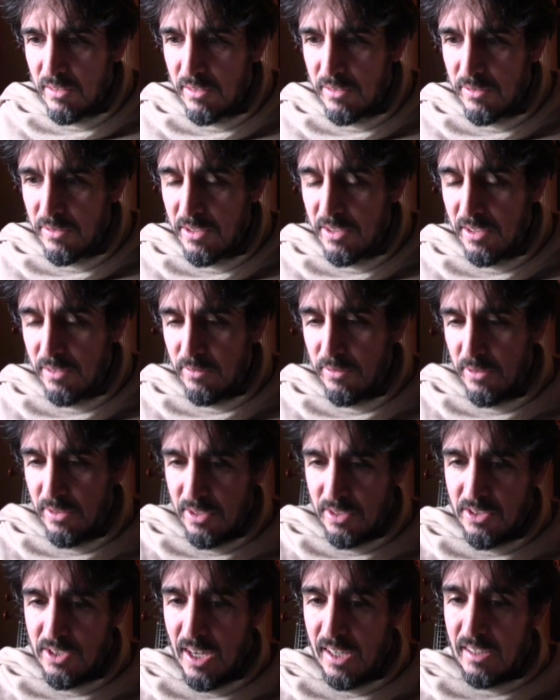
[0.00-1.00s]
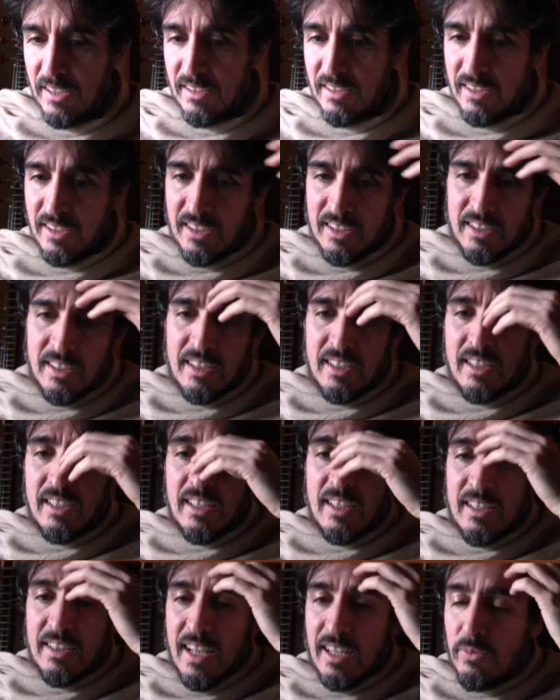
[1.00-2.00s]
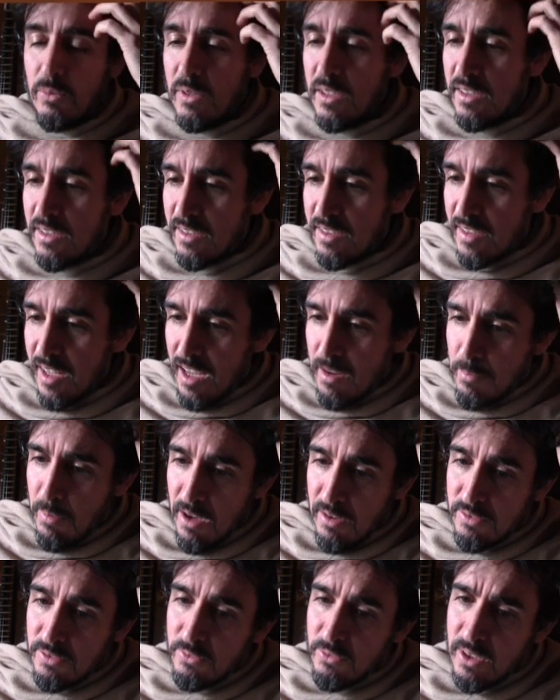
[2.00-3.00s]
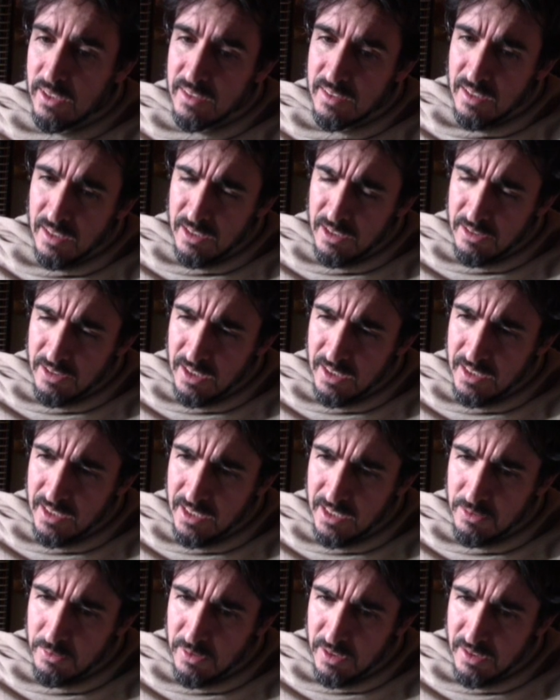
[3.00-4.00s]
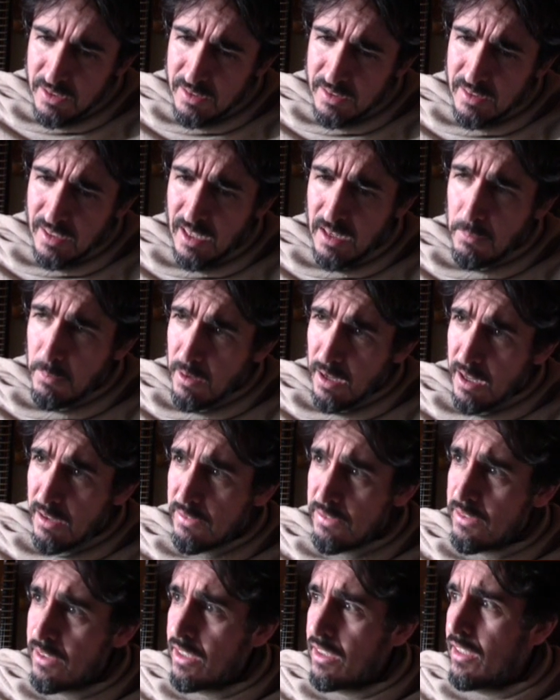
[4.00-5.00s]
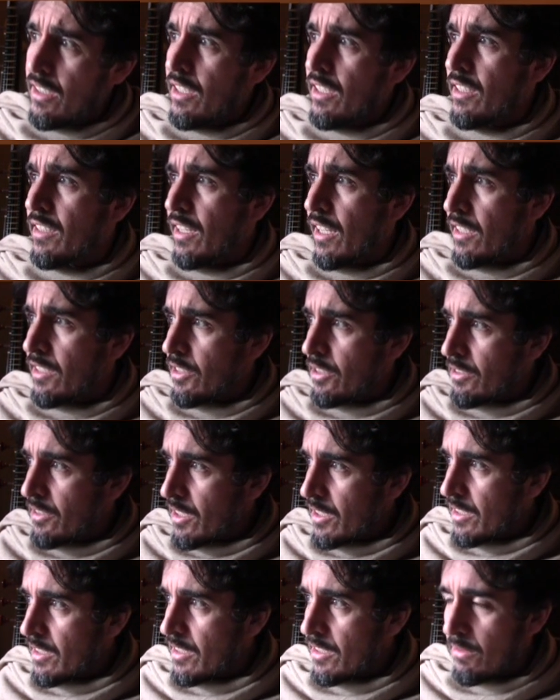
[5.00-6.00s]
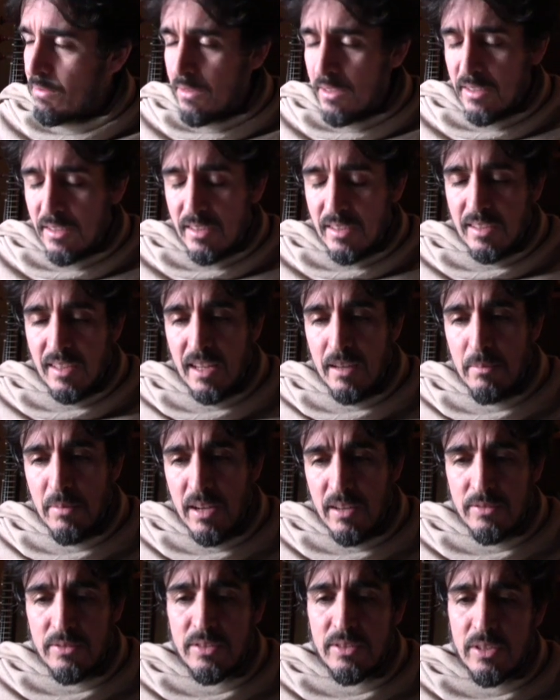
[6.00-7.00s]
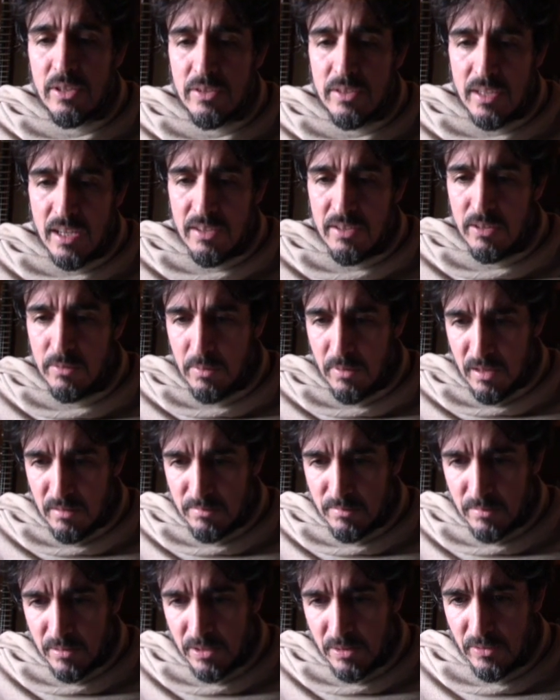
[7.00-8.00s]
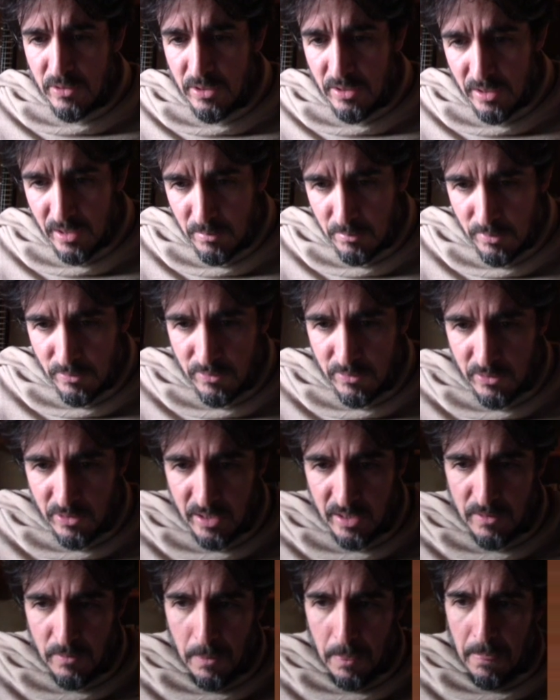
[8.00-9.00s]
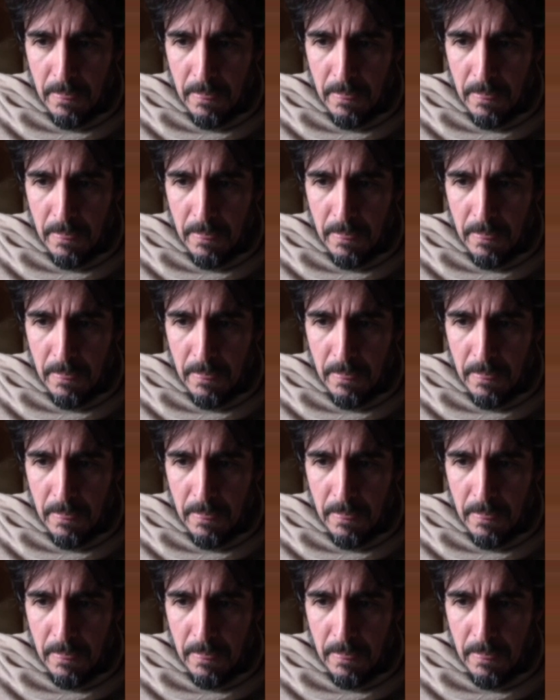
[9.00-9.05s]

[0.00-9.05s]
for the child. That's one of the Sthayi Bhavs. Vatsalya rati is one of the Sthayi Bhavs. Dasya rati is one of the Sthayi Bhavs. You know the others probably, you've heard of them before.